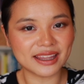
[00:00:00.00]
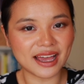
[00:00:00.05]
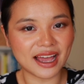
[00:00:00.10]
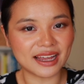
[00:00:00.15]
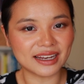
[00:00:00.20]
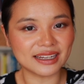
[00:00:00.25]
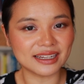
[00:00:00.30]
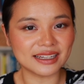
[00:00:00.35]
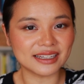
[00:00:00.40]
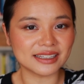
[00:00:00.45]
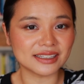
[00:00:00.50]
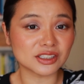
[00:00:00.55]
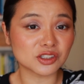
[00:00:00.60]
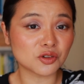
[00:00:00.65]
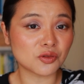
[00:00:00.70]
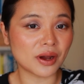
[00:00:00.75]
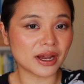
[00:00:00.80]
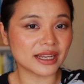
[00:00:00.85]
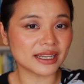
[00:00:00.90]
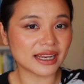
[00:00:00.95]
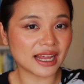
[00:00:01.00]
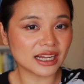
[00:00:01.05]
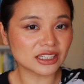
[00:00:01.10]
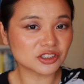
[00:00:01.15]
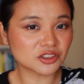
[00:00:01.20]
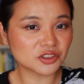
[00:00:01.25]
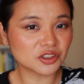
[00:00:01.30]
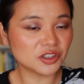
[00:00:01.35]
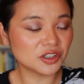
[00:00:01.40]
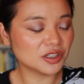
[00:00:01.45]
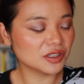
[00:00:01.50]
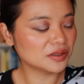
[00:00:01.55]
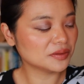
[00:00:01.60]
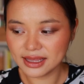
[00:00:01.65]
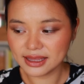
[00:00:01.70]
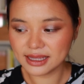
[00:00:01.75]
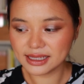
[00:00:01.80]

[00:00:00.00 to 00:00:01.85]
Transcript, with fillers: that is quite natural.